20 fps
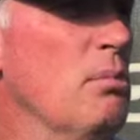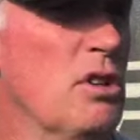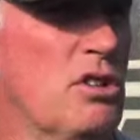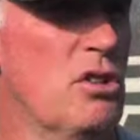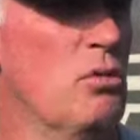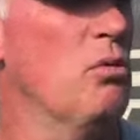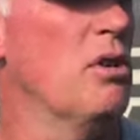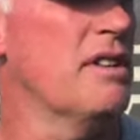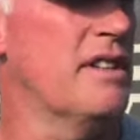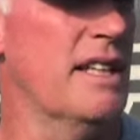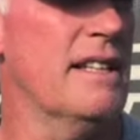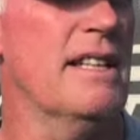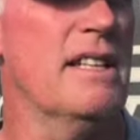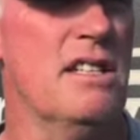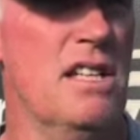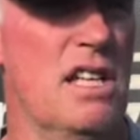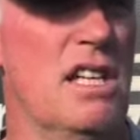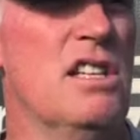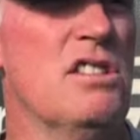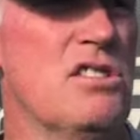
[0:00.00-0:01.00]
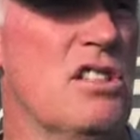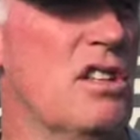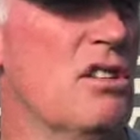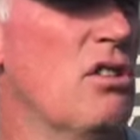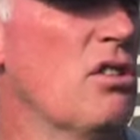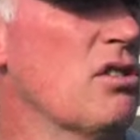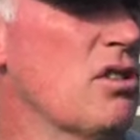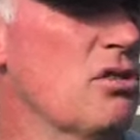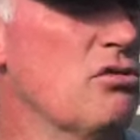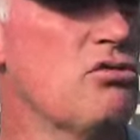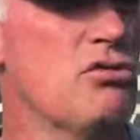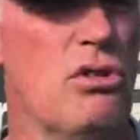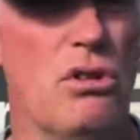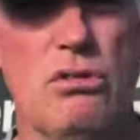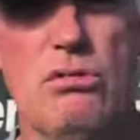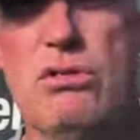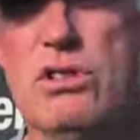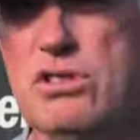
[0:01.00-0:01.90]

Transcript: But the one thing that is in our control